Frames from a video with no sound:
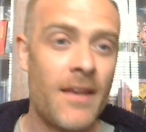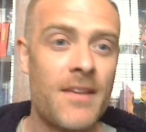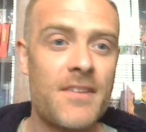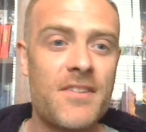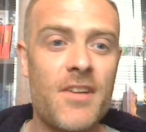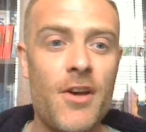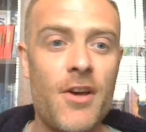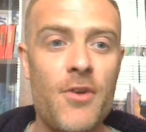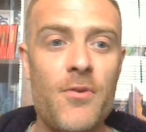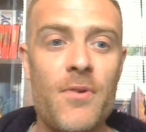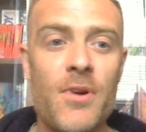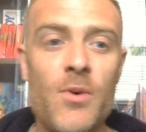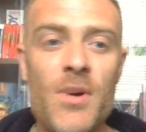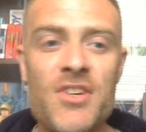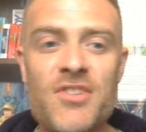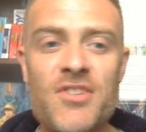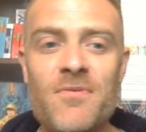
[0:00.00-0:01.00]
So,
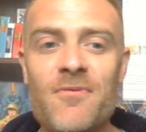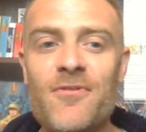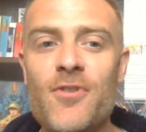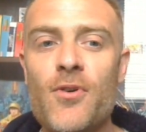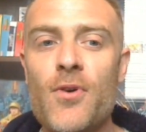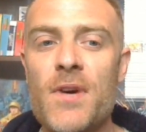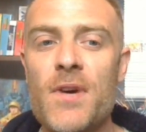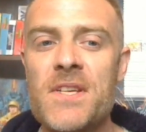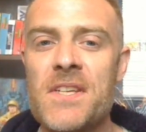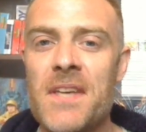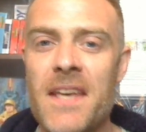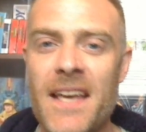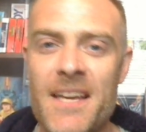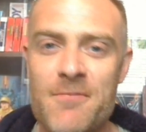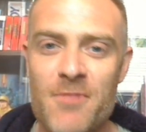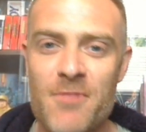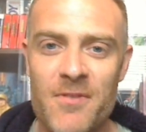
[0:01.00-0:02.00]
question 4 is a
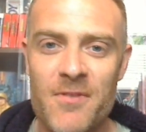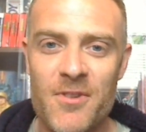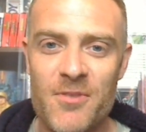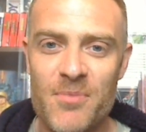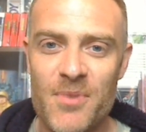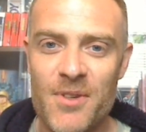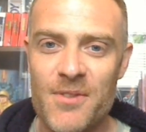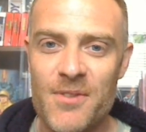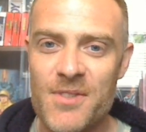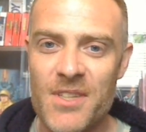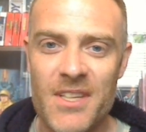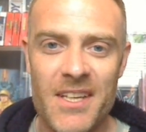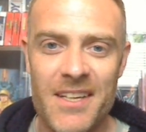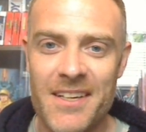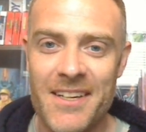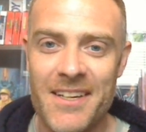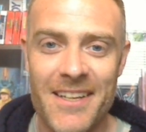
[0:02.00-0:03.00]
game with good
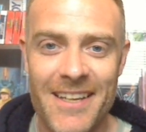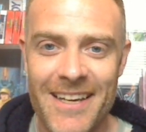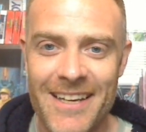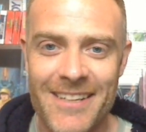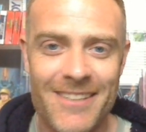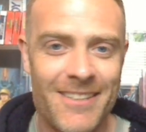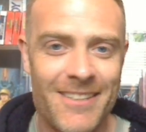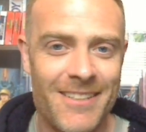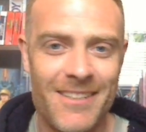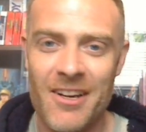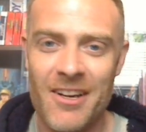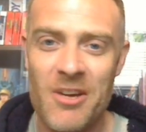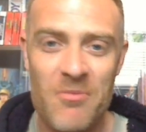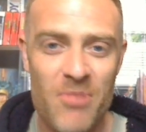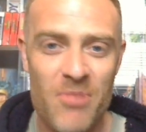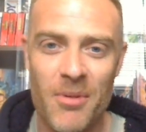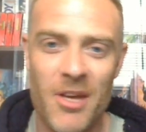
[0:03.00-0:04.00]
music. And again, I
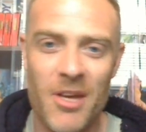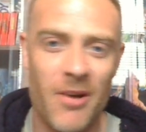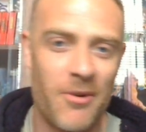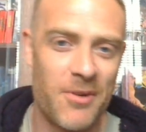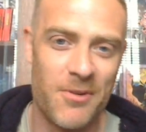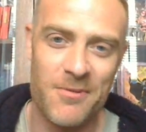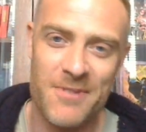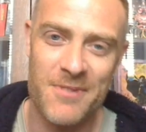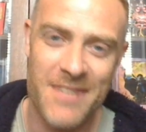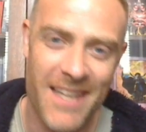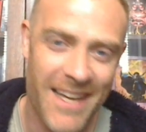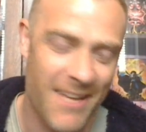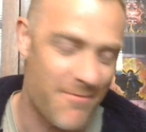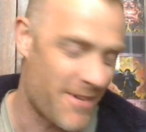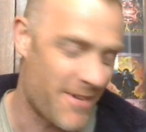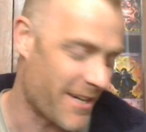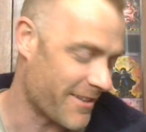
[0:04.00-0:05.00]
could probably go on all day
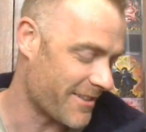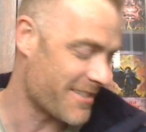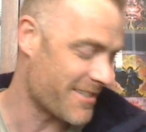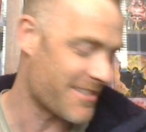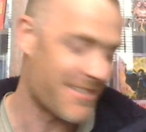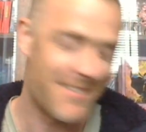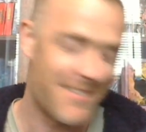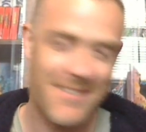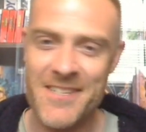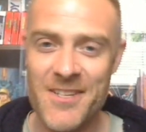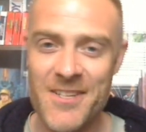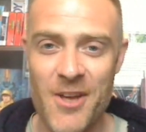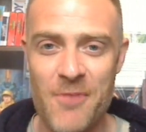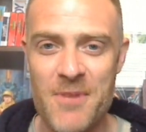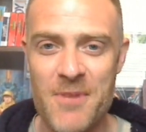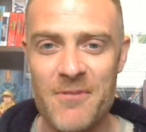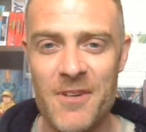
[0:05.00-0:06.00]
about this.
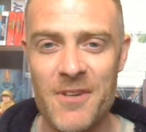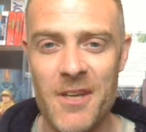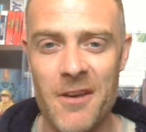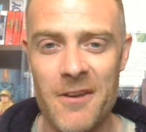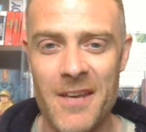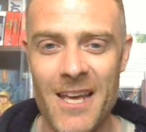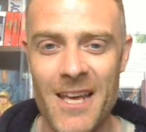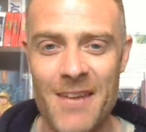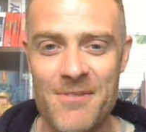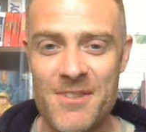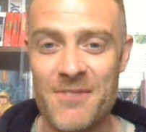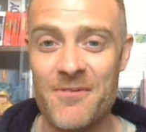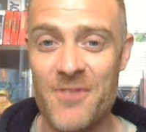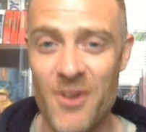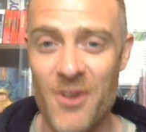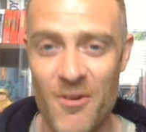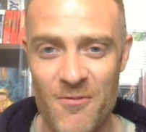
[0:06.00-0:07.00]
So many video games
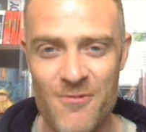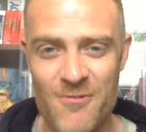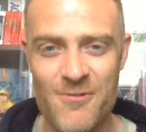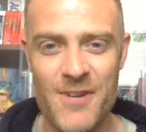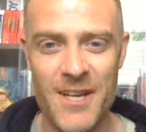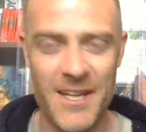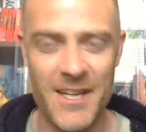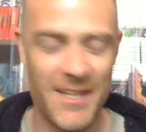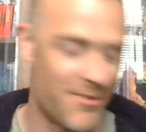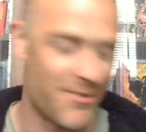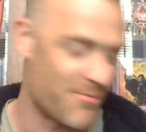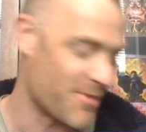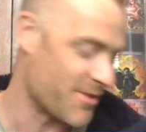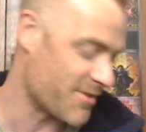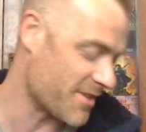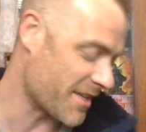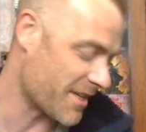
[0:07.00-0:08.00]
have got really good
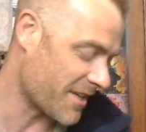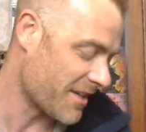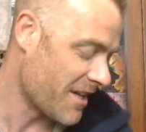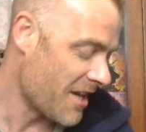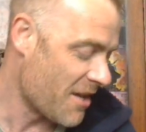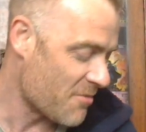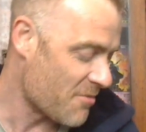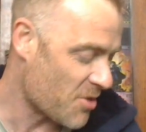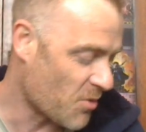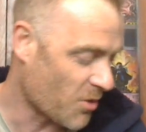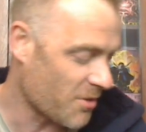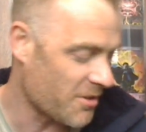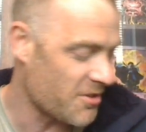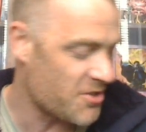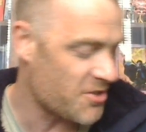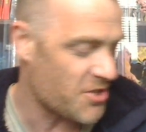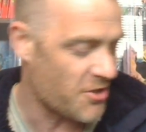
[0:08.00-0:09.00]
music. But the one I'm
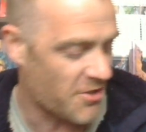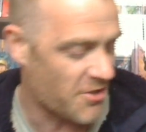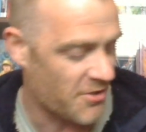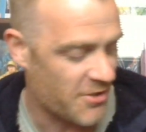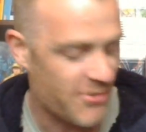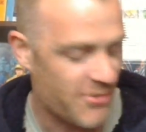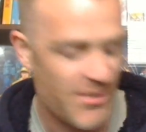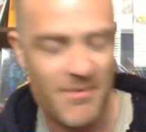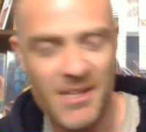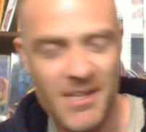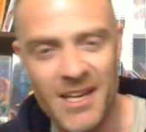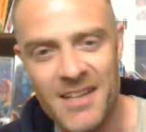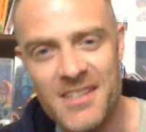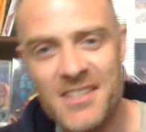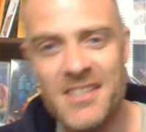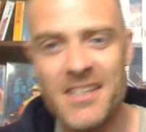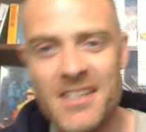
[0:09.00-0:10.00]
going to choose on the
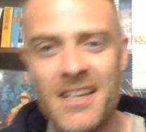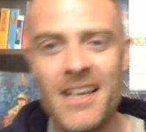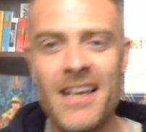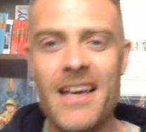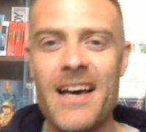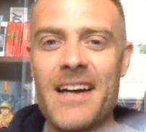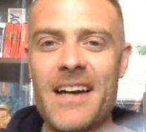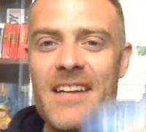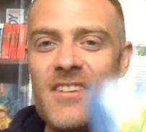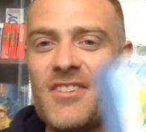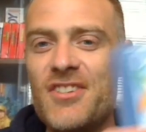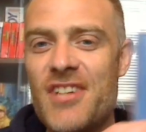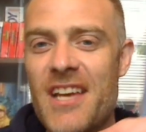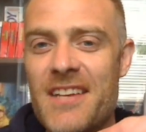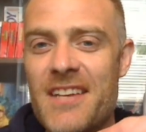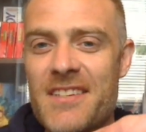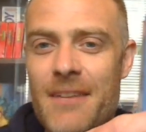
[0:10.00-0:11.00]
Dreamcast, and it's
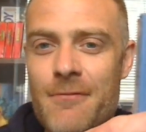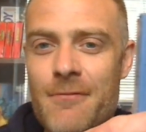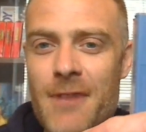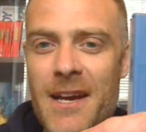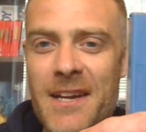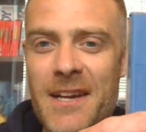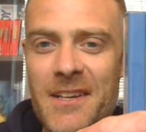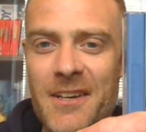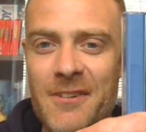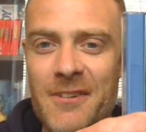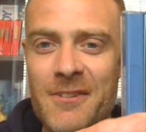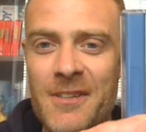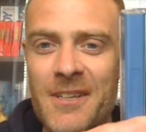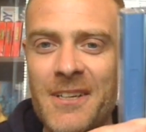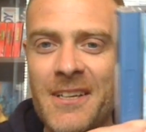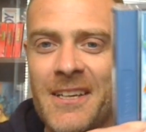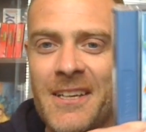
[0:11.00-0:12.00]
Jet Set Radio.
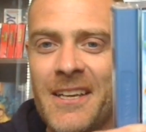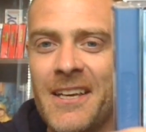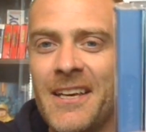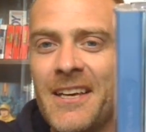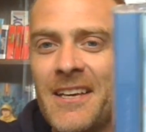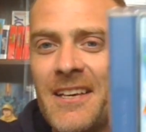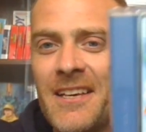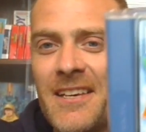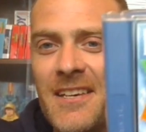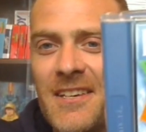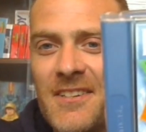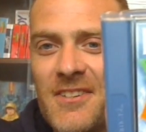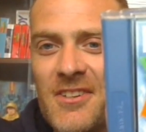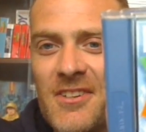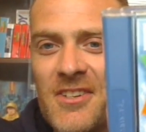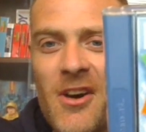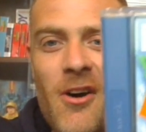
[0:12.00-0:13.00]
You
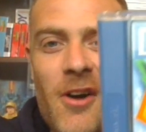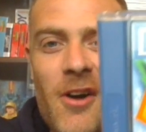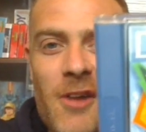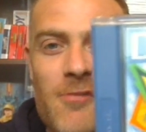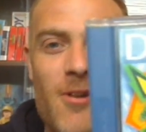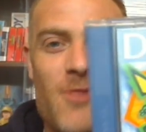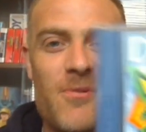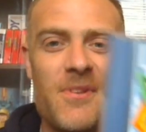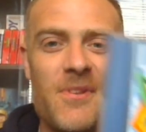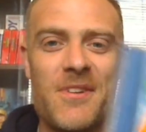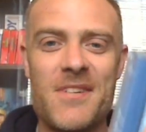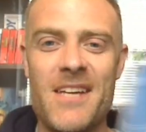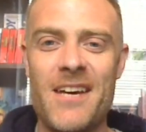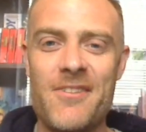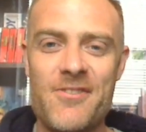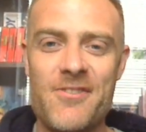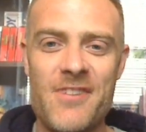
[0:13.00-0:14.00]
just can't go wrong with the
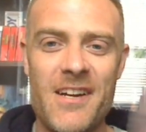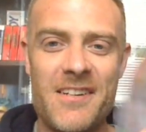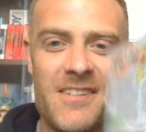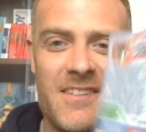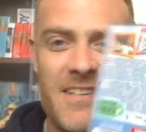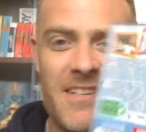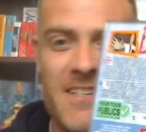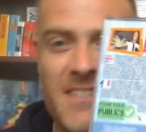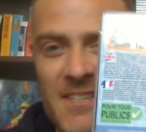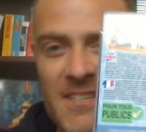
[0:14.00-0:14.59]
soundtrack to this.